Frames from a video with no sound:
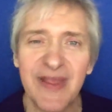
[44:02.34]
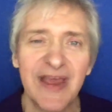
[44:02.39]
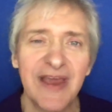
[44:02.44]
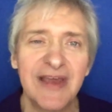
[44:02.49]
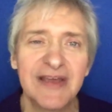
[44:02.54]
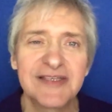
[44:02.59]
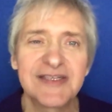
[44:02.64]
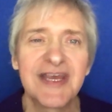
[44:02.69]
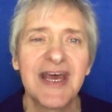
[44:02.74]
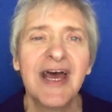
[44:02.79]

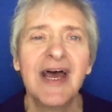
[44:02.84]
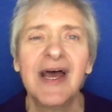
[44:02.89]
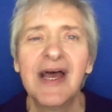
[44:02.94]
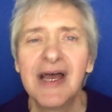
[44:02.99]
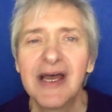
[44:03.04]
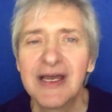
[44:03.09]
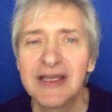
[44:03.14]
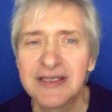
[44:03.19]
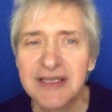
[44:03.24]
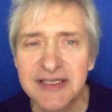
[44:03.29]
is
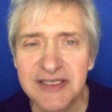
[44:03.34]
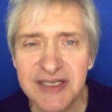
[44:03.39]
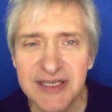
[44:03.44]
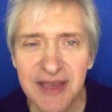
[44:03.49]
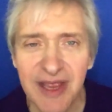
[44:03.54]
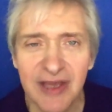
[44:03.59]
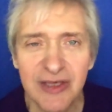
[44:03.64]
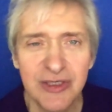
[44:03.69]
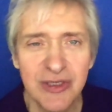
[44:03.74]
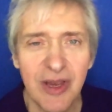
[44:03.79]
does
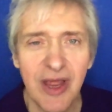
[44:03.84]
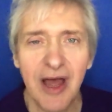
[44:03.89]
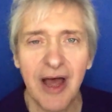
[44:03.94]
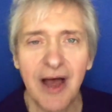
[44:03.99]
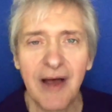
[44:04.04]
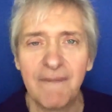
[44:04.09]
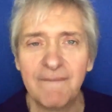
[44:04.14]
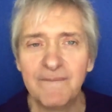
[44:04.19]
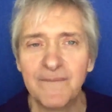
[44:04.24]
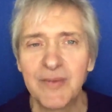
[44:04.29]

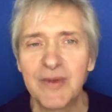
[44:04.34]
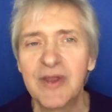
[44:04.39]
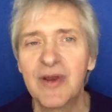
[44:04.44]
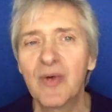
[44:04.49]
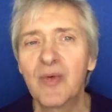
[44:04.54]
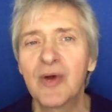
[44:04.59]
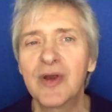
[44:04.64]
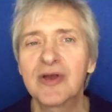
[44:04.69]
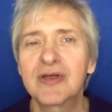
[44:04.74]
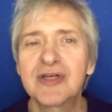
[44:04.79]
um, you know
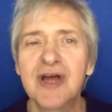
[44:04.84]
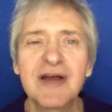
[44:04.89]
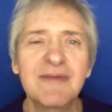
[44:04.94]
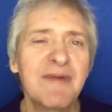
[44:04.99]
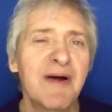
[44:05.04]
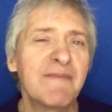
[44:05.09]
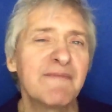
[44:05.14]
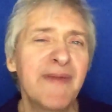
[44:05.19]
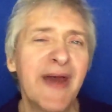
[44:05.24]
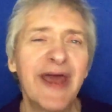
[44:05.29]
when you're talking
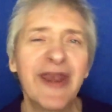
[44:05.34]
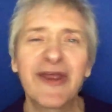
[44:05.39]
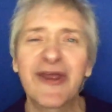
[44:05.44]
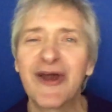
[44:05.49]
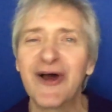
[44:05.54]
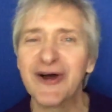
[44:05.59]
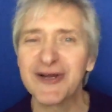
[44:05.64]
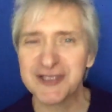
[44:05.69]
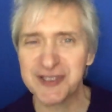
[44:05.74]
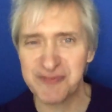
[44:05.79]
about
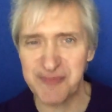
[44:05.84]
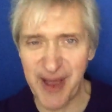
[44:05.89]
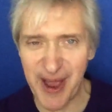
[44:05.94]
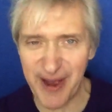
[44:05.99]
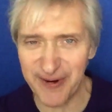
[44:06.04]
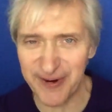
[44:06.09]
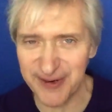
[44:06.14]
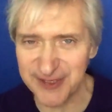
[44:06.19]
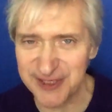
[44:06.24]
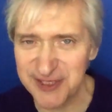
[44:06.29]
pentecost
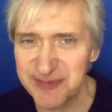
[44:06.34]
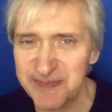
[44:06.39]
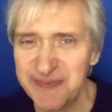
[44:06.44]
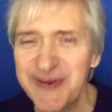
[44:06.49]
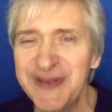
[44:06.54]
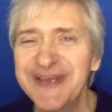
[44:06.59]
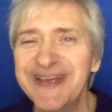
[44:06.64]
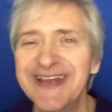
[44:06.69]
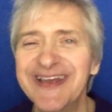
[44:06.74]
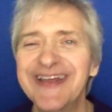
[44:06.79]
power and
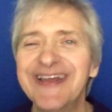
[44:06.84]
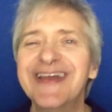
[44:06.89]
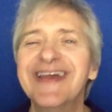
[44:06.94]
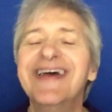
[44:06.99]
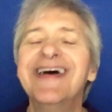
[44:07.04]
speaking